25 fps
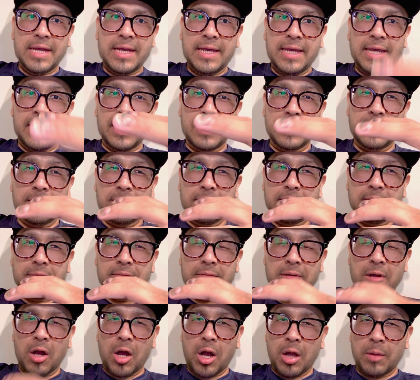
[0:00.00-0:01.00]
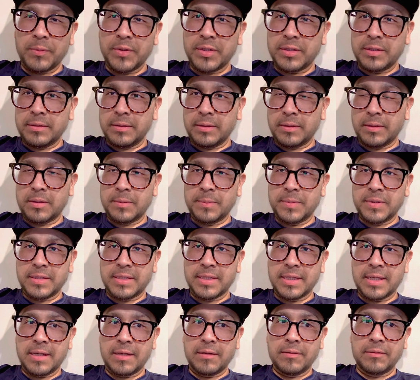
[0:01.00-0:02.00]
It calmed it a little bit
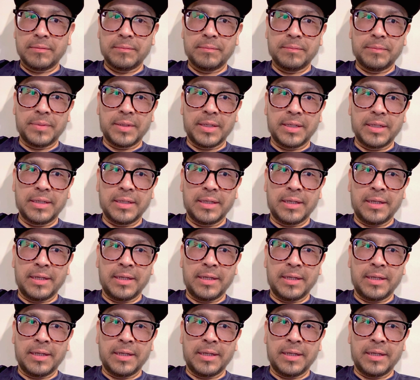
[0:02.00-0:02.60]
down, but